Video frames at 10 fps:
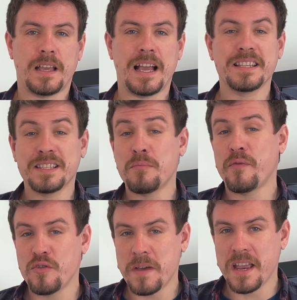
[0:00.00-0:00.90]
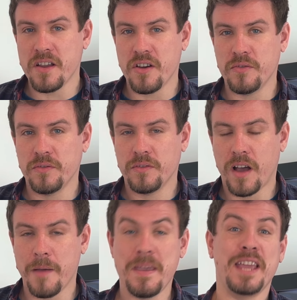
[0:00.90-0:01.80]
As some of you may know,
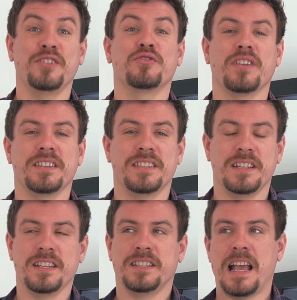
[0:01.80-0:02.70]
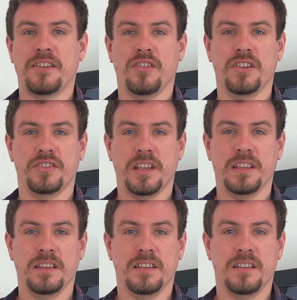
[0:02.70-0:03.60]
I'm interested in technology,
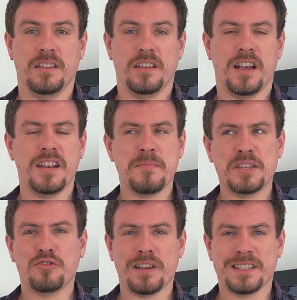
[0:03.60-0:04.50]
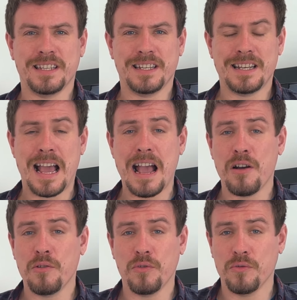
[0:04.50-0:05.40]
and I'm interested in
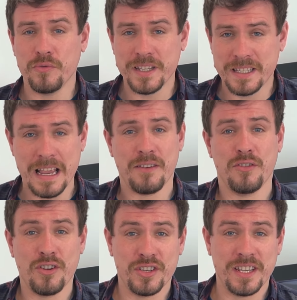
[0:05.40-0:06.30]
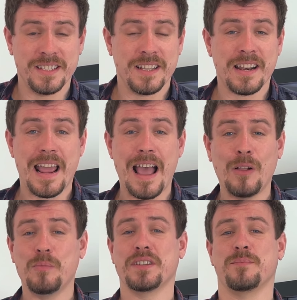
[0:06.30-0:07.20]
how all these technologies are going to
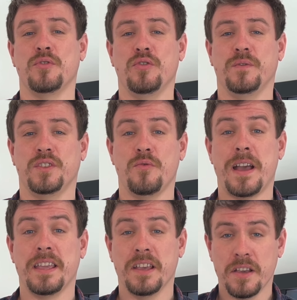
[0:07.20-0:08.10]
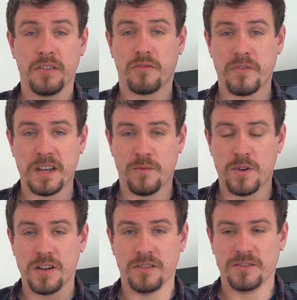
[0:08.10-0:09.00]
help us move to a greener
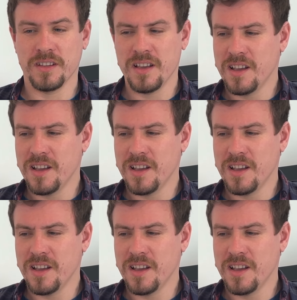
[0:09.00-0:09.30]
world,